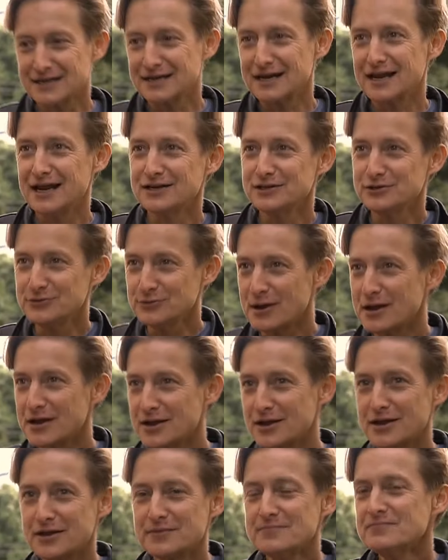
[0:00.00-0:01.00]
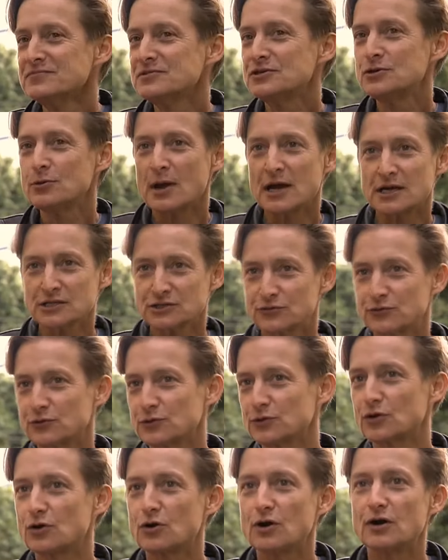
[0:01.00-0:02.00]
and you ask for
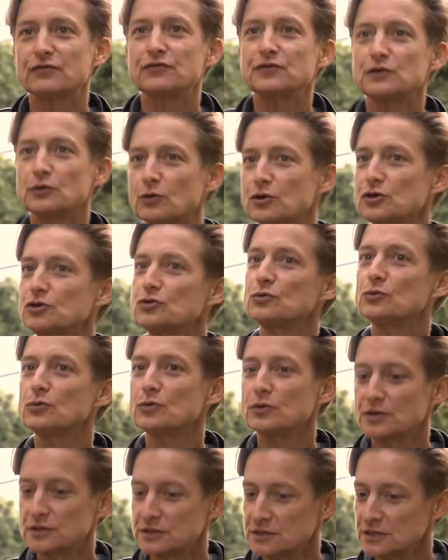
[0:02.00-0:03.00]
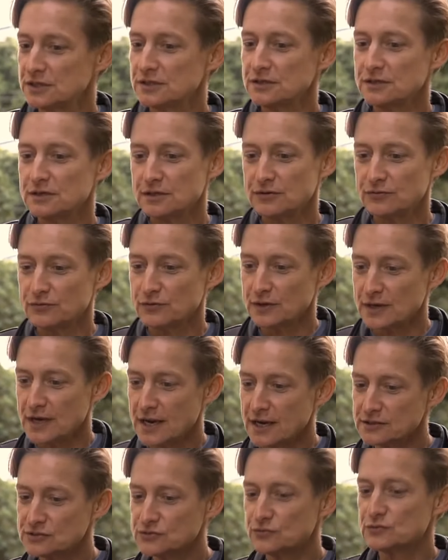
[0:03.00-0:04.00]
the coffee, or you indeed even
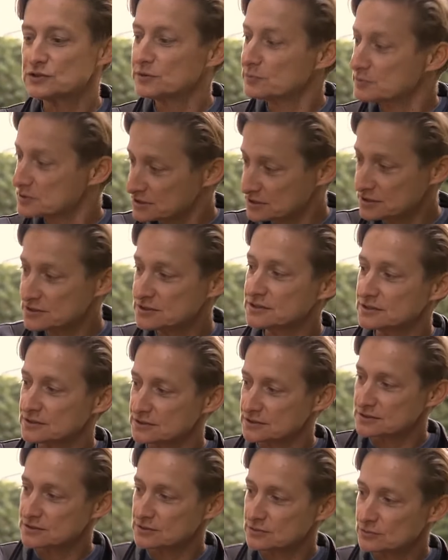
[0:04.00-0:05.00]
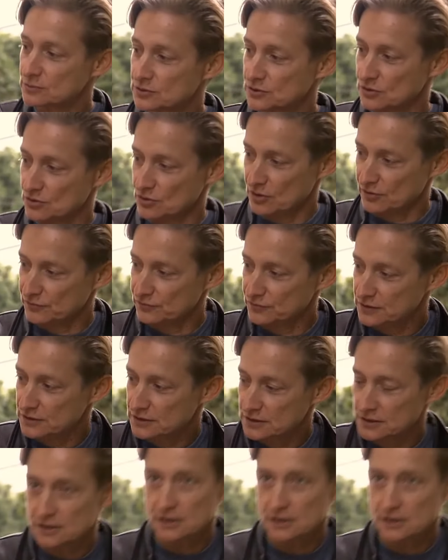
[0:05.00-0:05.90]
ask for some assistance with the coffee,